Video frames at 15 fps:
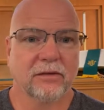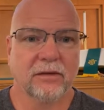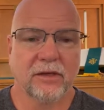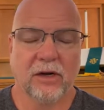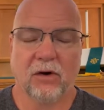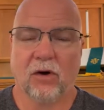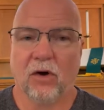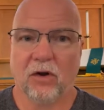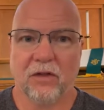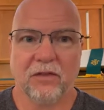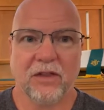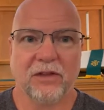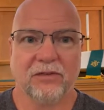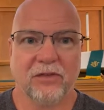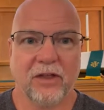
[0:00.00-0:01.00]
you know, all of
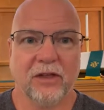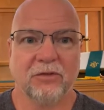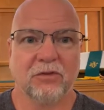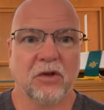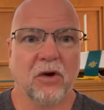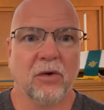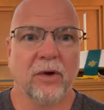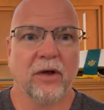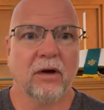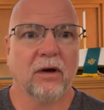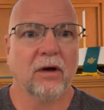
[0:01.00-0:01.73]
these things going